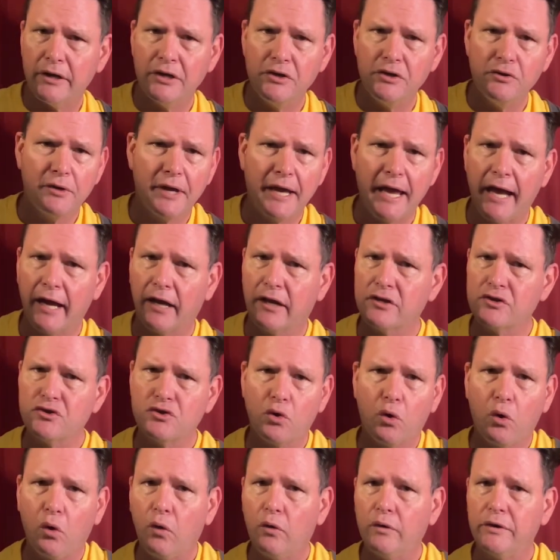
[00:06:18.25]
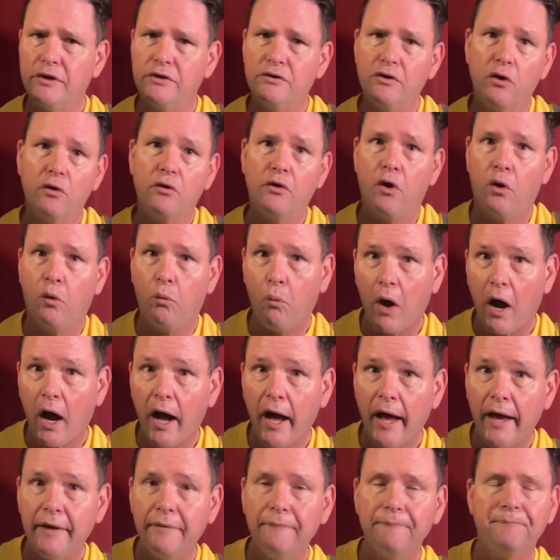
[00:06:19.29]
and you can't control and you don't know
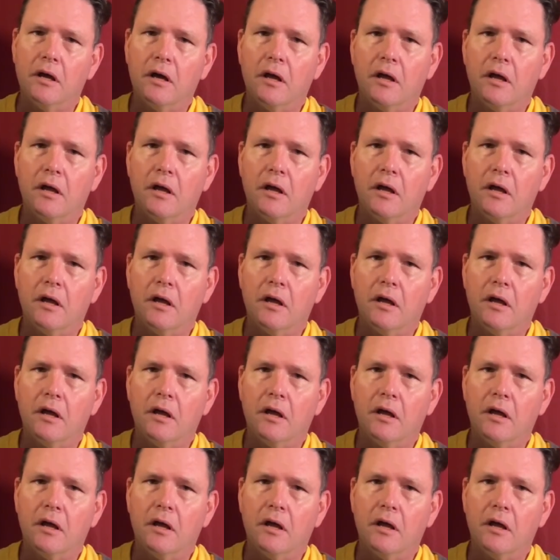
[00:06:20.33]
why.